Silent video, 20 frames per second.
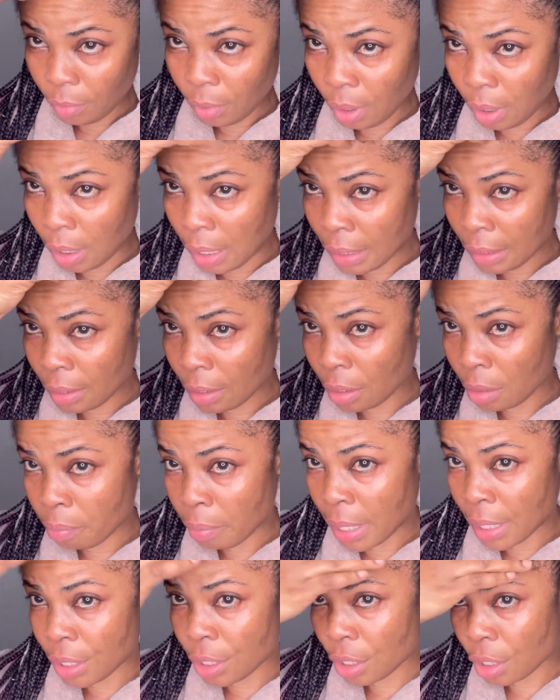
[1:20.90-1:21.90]
Let's see the
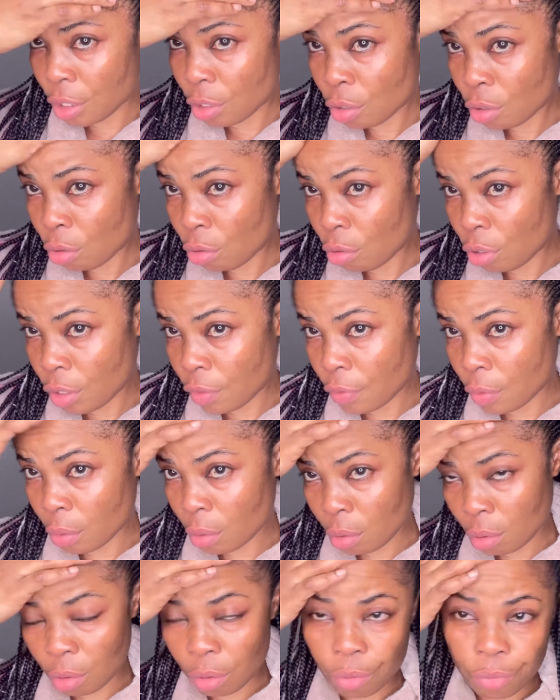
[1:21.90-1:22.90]
magic it's going to give
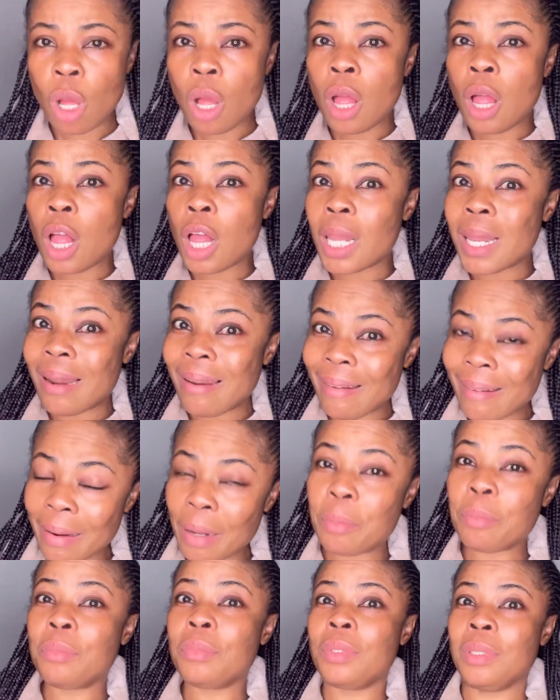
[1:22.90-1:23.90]
us.
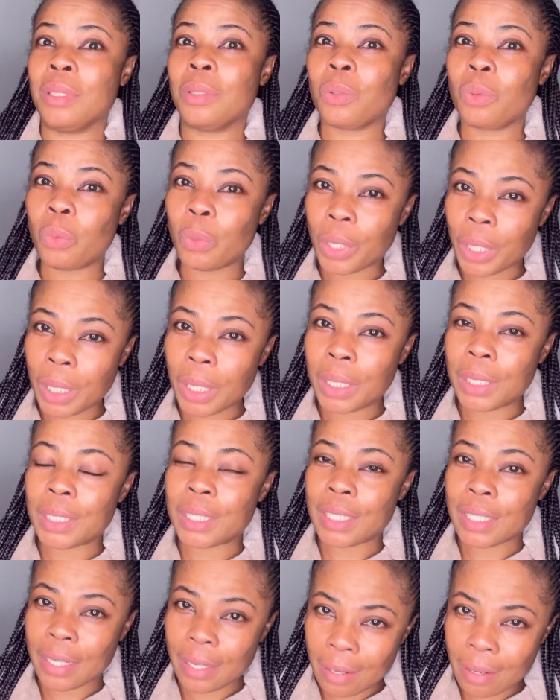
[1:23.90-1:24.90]
Let me quickly
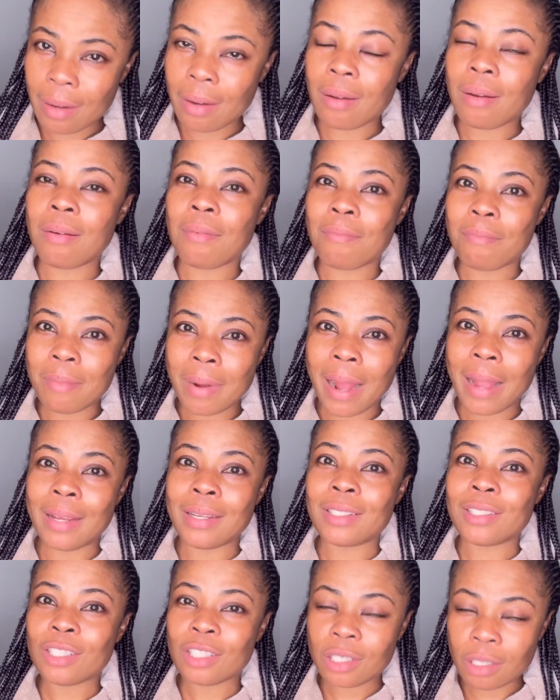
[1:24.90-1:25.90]
take my
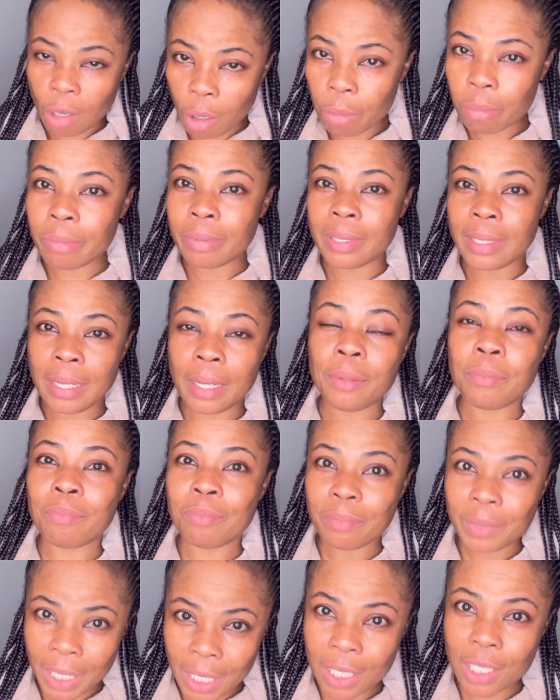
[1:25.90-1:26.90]
thumbnail
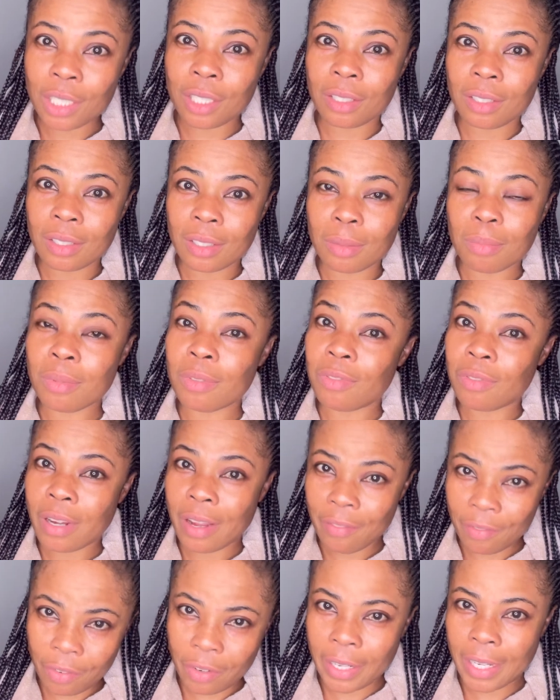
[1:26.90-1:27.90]
pictures before I
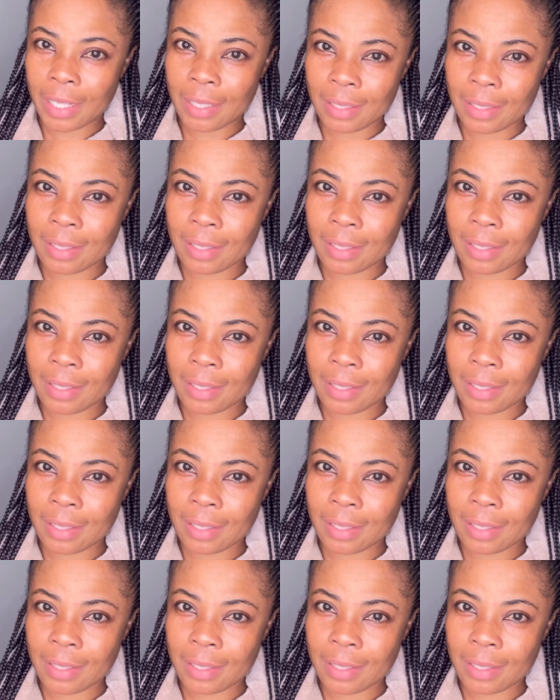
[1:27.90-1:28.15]
forget.